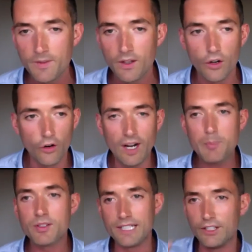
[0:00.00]
Or
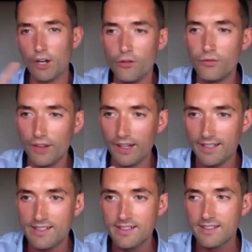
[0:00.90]
absolutely go for
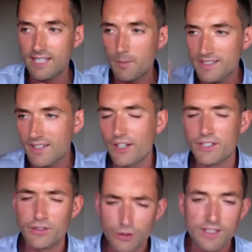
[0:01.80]
this. Tell myself I
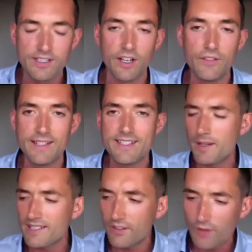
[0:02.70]
do deserve it. Tell
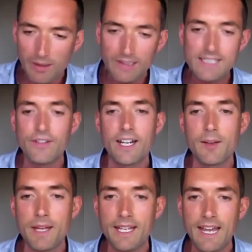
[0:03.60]
myself I believe I can
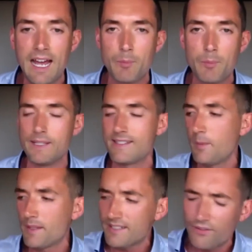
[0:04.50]
make it happen. Tell
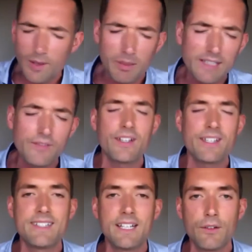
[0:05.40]
myself I believe if I
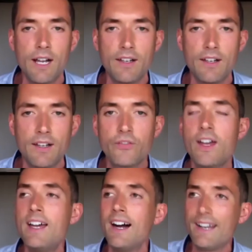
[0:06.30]
stick around enough
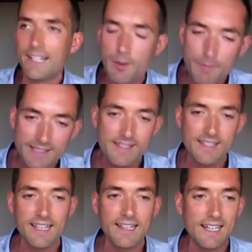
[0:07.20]
and I commit to the
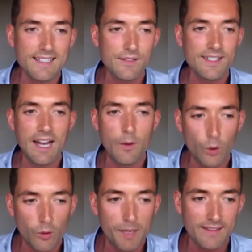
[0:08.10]
daily activity that I
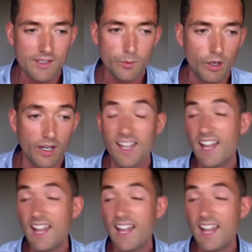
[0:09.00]
will make this work.